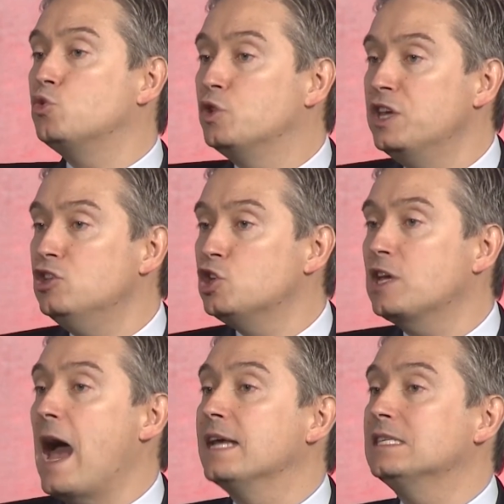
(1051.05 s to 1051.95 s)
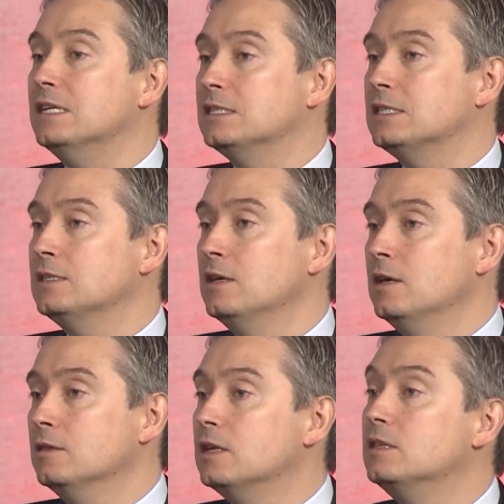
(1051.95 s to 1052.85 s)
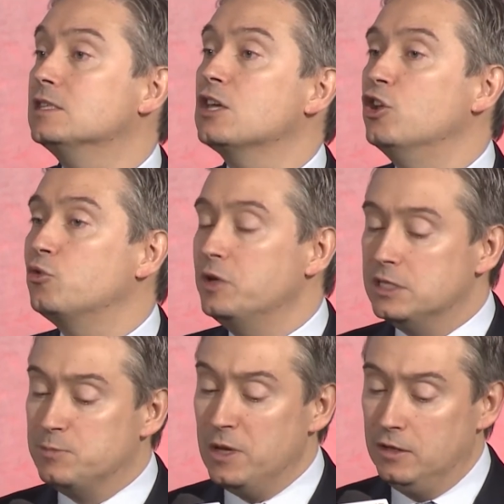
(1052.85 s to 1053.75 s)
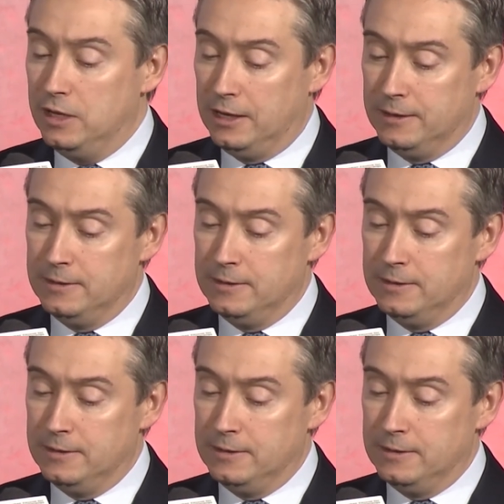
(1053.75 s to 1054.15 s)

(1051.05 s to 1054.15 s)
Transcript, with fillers: strategic assets that this country is building.